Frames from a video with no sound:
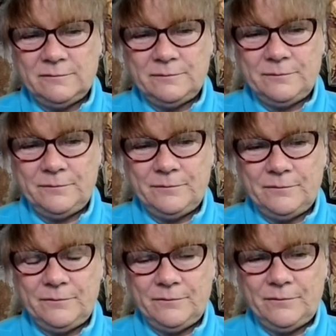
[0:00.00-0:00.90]

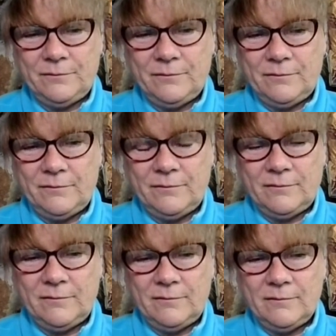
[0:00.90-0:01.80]

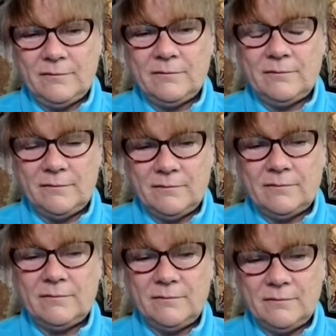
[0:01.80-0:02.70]

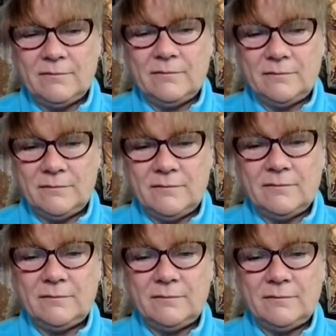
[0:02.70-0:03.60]

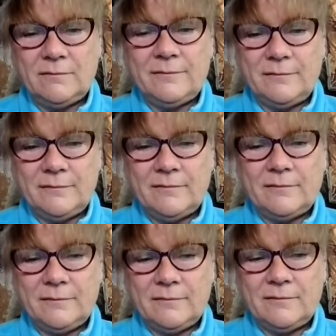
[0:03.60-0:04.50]

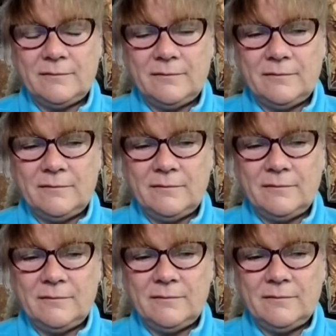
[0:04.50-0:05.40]

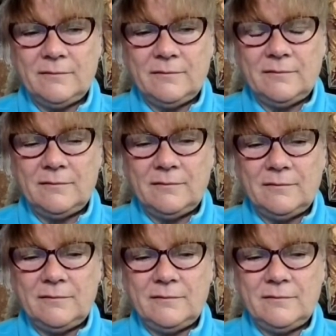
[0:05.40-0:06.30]

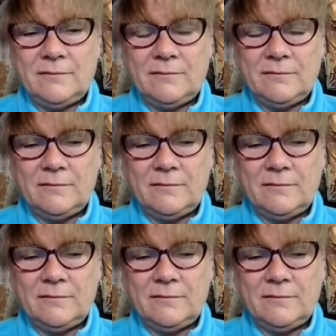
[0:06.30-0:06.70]
(silent)